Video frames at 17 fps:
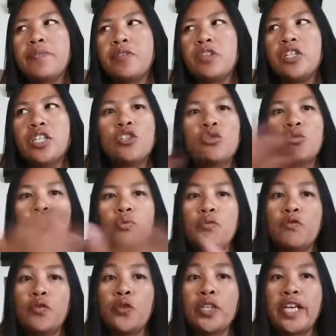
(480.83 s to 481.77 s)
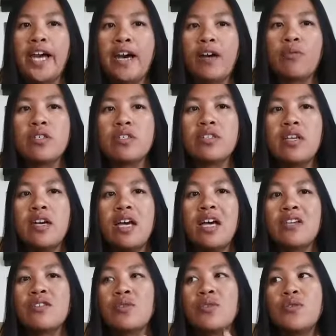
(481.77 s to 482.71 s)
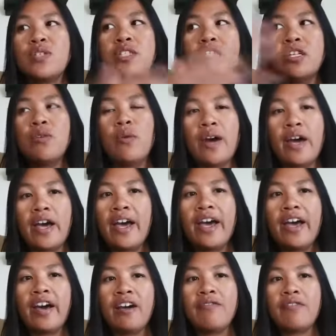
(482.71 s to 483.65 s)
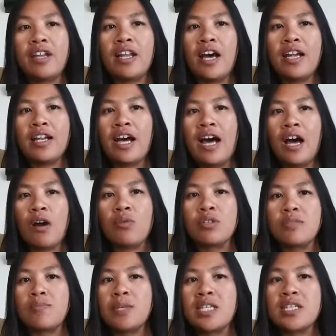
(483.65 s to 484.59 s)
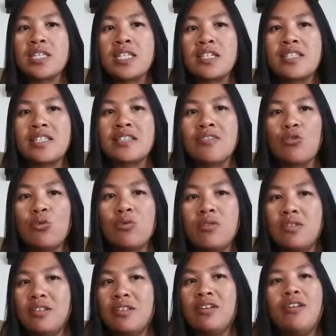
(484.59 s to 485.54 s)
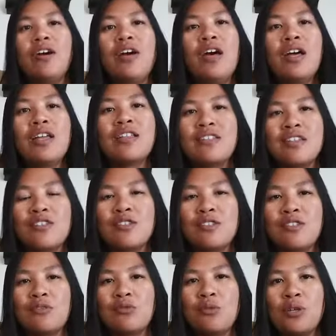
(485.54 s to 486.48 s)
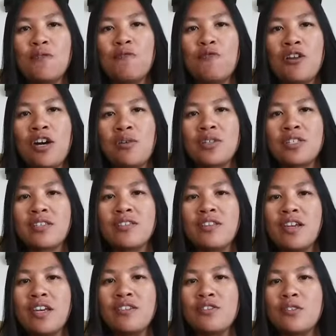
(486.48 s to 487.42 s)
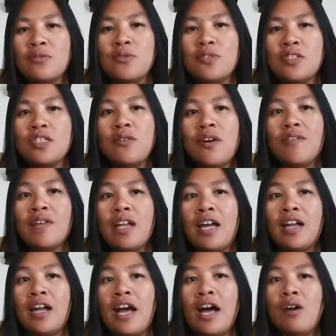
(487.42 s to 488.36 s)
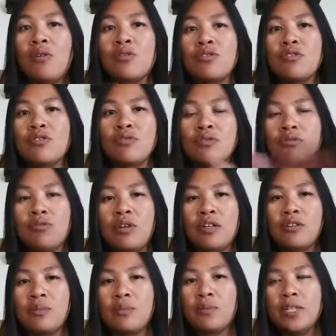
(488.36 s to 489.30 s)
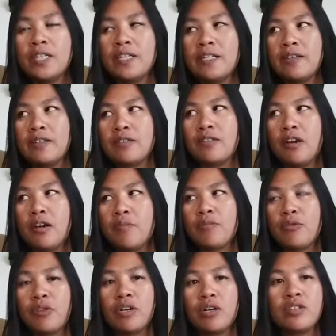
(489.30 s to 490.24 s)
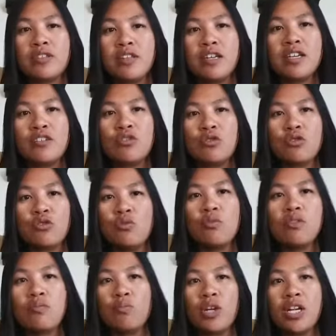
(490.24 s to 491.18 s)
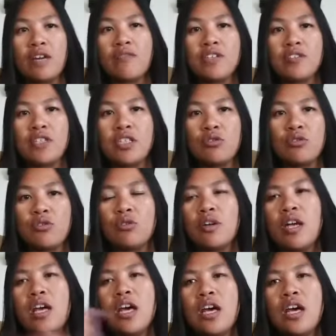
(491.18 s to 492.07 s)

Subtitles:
32 to 40 hours. So you still have a lot of hours because there's 24 hours a day, so you still have a lot of hours throughout the week, throughout the day to do whatever you need to do.